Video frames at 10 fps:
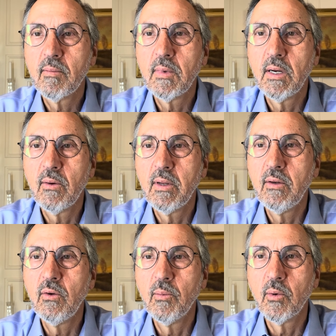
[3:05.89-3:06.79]

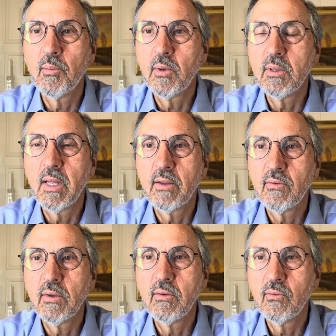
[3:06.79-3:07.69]
innumerable
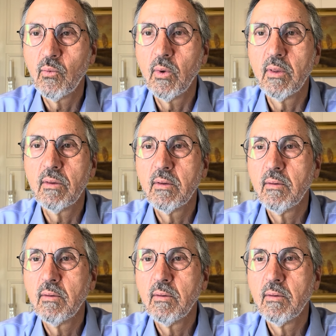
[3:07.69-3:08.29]
lessons with